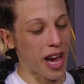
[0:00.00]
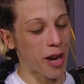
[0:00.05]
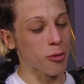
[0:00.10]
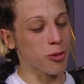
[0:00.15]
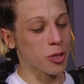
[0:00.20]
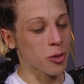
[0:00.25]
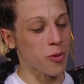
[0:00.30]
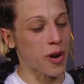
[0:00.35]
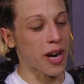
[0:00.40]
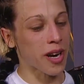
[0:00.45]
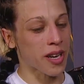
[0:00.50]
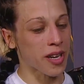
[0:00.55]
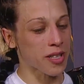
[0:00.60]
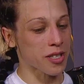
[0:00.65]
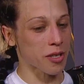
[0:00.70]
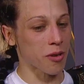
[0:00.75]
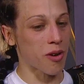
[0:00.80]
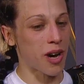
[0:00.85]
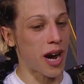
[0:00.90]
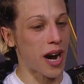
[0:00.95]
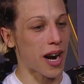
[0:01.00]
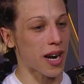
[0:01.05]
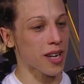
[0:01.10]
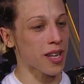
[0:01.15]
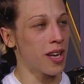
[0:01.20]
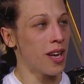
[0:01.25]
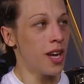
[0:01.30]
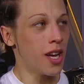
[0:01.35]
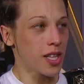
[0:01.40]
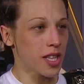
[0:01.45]
I was working so hard.
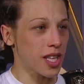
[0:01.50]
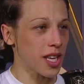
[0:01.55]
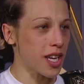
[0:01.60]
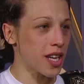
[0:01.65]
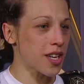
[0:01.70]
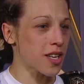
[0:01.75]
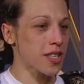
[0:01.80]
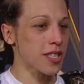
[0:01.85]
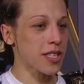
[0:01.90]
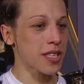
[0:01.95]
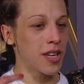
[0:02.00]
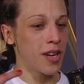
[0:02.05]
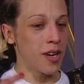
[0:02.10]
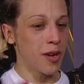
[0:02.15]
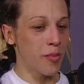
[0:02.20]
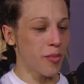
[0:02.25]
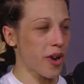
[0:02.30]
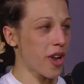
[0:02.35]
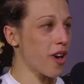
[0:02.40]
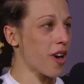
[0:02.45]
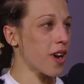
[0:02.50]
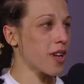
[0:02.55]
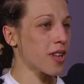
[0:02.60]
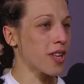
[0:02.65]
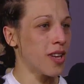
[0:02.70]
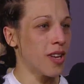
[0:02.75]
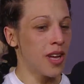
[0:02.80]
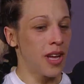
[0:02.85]
Tears, blood,